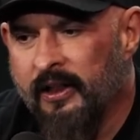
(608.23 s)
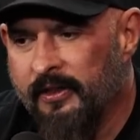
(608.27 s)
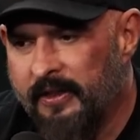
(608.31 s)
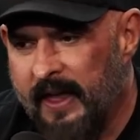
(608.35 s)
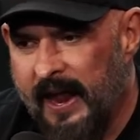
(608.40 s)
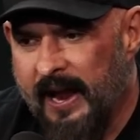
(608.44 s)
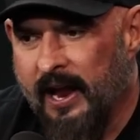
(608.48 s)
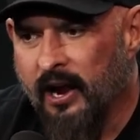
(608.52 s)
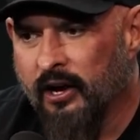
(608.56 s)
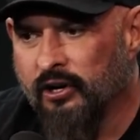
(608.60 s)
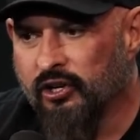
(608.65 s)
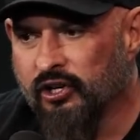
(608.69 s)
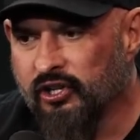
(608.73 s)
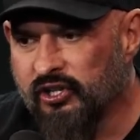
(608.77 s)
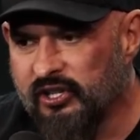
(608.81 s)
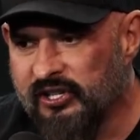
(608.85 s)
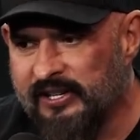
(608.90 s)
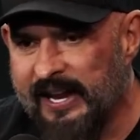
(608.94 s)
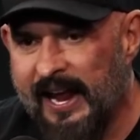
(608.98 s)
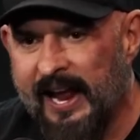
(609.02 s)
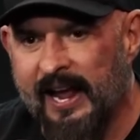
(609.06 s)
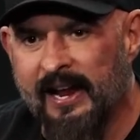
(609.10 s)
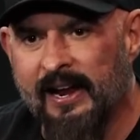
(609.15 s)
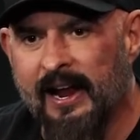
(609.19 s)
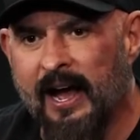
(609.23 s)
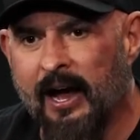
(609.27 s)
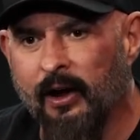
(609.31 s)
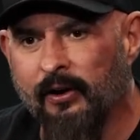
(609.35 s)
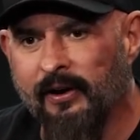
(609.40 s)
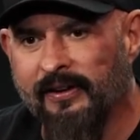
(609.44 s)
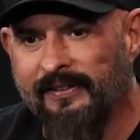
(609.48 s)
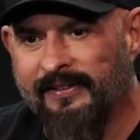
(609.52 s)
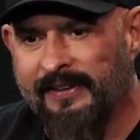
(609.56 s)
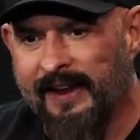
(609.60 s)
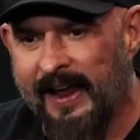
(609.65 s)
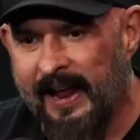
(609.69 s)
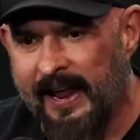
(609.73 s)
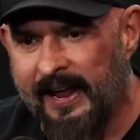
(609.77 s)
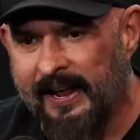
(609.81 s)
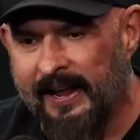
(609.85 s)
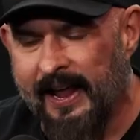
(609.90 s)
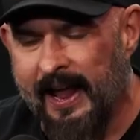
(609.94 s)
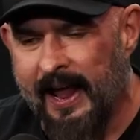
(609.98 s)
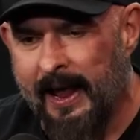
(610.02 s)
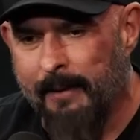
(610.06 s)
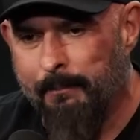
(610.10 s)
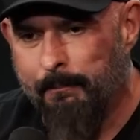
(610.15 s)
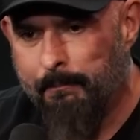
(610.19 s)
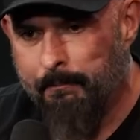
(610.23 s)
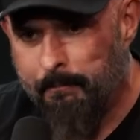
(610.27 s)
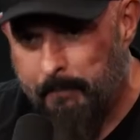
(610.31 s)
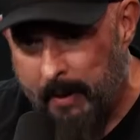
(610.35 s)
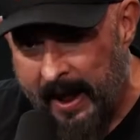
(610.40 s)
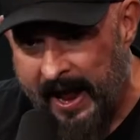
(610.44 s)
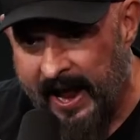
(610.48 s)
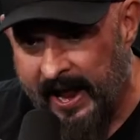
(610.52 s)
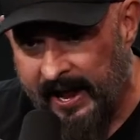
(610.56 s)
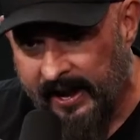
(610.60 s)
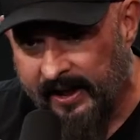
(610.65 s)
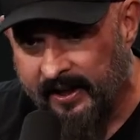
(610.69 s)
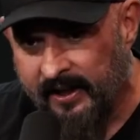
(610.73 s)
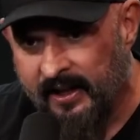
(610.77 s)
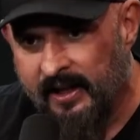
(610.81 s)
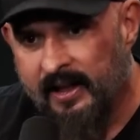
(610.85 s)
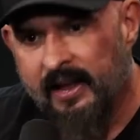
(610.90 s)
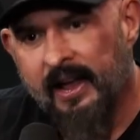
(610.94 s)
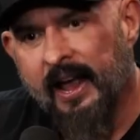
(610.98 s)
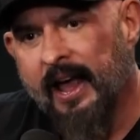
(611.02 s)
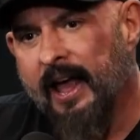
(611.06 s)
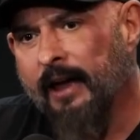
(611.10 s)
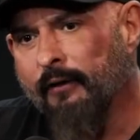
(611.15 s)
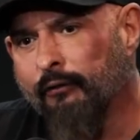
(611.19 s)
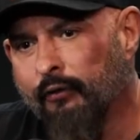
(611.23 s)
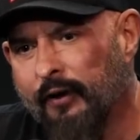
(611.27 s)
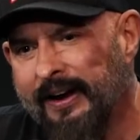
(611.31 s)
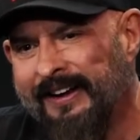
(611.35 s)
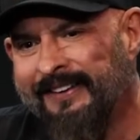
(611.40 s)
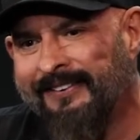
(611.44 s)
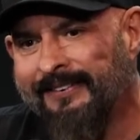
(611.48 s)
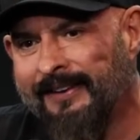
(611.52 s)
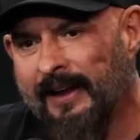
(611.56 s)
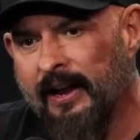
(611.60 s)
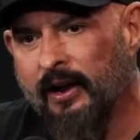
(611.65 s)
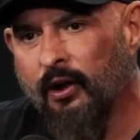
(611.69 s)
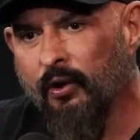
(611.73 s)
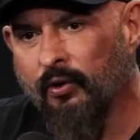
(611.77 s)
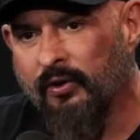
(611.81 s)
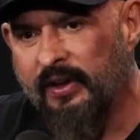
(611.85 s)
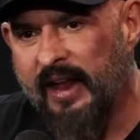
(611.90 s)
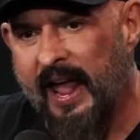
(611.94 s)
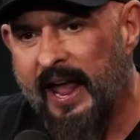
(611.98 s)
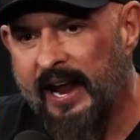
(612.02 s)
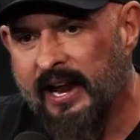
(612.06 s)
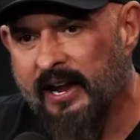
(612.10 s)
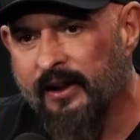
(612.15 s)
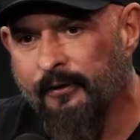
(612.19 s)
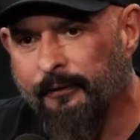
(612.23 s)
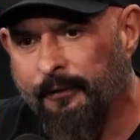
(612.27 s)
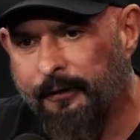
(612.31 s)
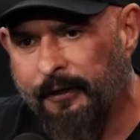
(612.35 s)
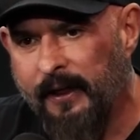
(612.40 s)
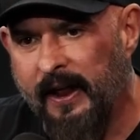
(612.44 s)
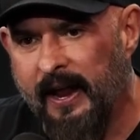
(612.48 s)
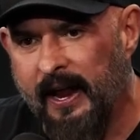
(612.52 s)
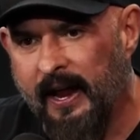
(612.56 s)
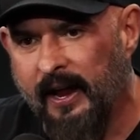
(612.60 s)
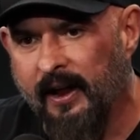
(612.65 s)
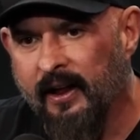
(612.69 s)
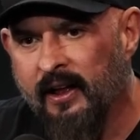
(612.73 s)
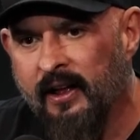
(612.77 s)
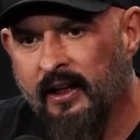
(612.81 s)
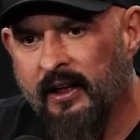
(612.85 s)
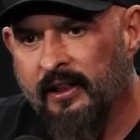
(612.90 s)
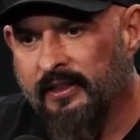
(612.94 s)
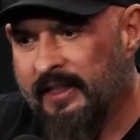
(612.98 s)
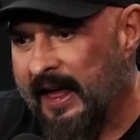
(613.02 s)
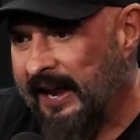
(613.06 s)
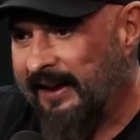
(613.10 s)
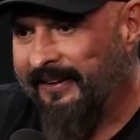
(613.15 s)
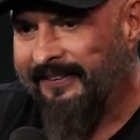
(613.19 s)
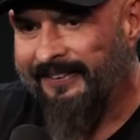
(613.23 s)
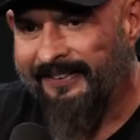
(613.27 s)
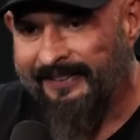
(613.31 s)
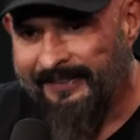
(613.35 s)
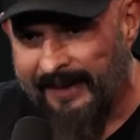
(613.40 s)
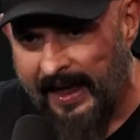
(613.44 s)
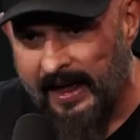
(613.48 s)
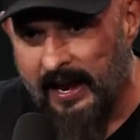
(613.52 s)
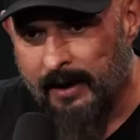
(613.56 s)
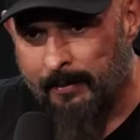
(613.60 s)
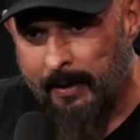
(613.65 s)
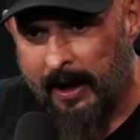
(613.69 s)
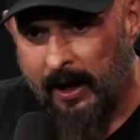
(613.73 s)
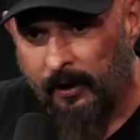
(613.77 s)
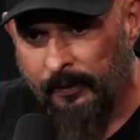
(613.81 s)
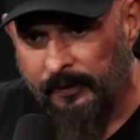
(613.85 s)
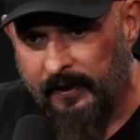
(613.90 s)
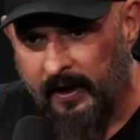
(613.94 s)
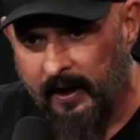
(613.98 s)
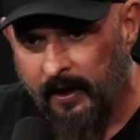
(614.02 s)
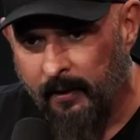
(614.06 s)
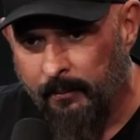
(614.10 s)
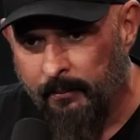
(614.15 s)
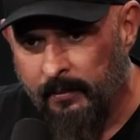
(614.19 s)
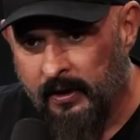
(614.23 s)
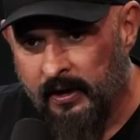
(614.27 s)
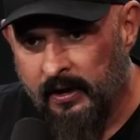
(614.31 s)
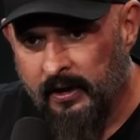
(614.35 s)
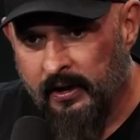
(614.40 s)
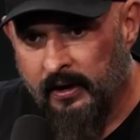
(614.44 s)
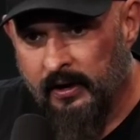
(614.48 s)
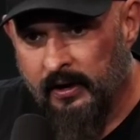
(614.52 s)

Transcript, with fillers: They understand how to take and bank every single negative thing that is said about them